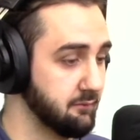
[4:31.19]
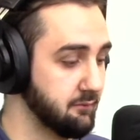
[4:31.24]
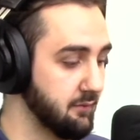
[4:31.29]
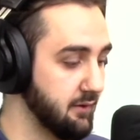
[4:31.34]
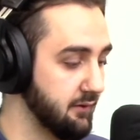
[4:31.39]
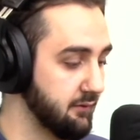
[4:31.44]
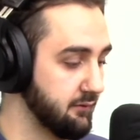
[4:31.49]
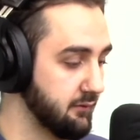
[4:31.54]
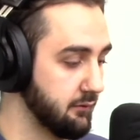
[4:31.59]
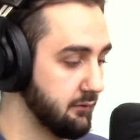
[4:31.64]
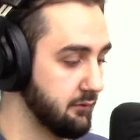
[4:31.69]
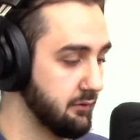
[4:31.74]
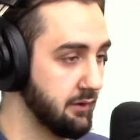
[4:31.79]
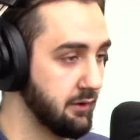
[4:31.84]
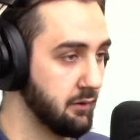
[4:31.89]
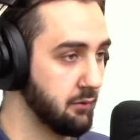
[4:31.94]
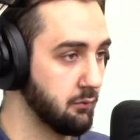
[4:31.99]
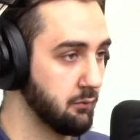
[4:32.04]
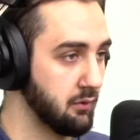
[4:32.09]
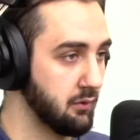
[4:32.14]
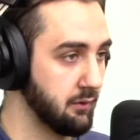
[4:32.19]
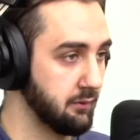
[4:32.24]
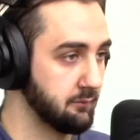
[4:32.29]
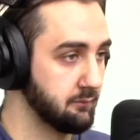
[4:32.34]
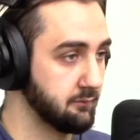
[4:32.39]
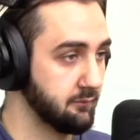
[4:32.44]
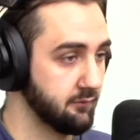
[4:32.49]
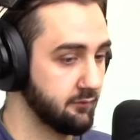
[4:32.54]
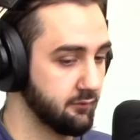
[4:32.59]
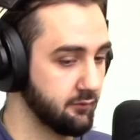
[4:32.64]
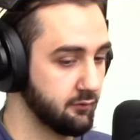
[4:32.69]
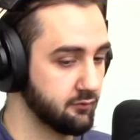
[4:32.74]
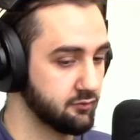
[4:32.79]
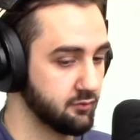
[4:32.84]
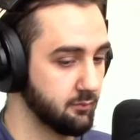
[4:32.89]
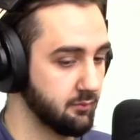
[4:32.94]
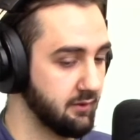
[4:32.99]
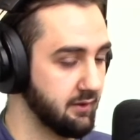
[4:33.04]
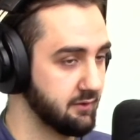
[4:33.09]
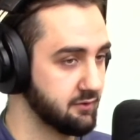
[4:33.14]
it's a layer 1 social
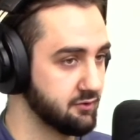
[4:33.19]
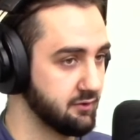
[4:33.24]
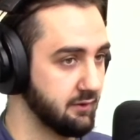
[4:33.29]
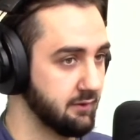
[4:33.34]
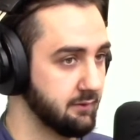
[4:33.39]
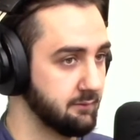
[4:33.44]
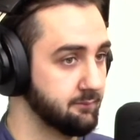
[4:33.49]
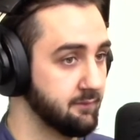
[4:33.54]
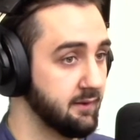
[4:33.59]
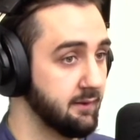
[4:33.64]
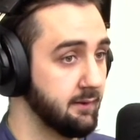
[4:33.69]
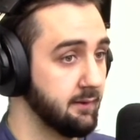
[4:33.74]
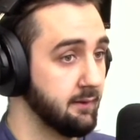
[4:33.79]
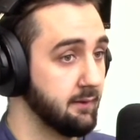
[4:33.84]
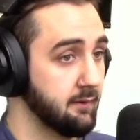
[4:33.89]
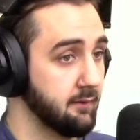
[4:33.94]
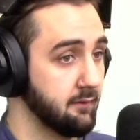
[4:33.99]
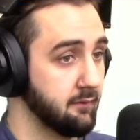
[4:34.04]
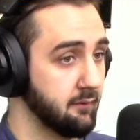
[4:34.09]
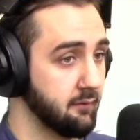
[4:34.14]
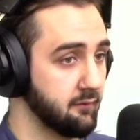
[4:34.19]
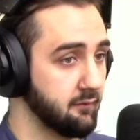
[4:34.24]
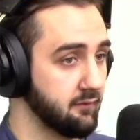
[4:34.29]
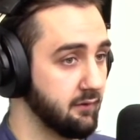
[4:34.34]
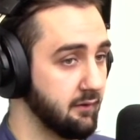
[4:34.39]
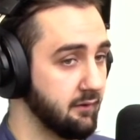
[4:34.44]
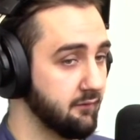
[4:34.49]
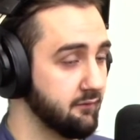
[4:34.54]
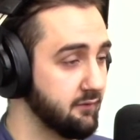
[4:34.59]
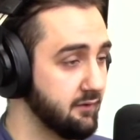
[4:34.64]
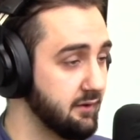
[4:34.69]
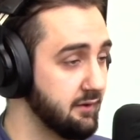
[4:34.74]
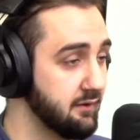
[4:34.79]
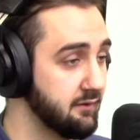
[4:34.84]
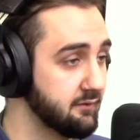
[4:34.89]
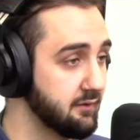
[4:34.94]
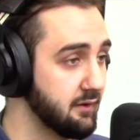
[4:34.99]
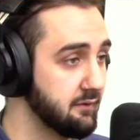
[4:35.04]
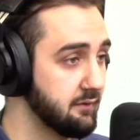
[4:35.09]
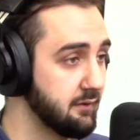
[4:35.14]
blockchain, and there's NFTs
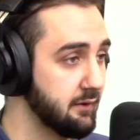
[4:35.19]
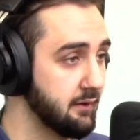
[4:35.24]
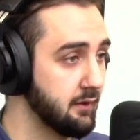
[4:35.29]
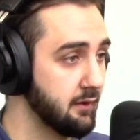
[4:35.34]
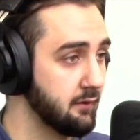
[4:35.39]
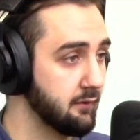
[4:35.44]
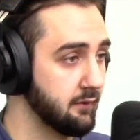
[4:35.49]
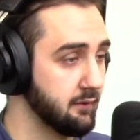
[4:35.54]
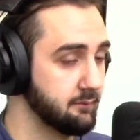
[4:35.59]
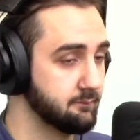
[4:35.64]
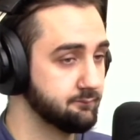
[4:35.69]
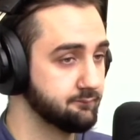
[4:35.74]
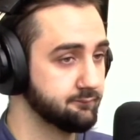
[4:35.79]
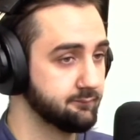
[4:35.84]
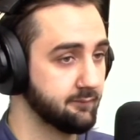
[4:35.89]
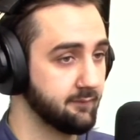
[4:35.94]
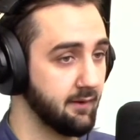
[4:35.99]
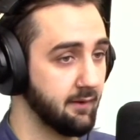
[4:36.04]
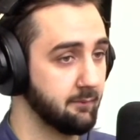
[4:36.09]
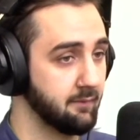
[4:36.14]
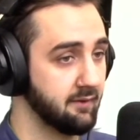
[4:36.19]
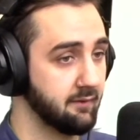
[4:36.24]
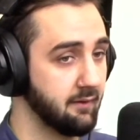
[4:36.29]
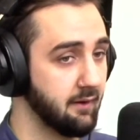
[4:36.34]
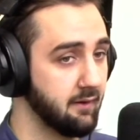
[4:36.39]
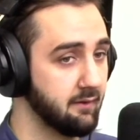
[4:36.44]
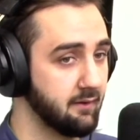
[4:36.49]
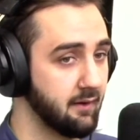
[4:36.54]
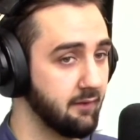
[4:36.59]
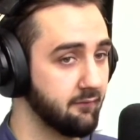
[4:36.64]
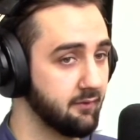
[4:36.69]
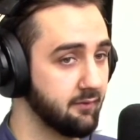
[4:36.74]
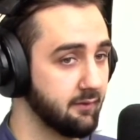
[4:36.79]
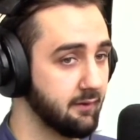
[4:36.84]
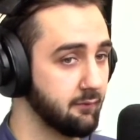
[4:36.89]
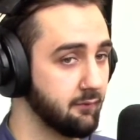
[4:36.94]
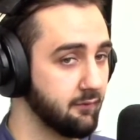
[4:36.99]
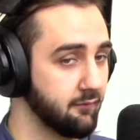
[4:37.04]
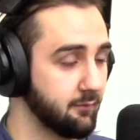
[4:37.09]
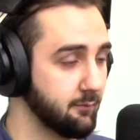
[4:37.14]
on there, and kind of everything
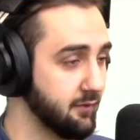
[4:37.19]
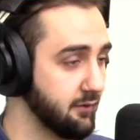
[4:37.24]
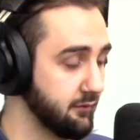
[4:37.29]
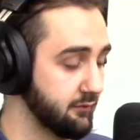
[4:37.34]
went from there.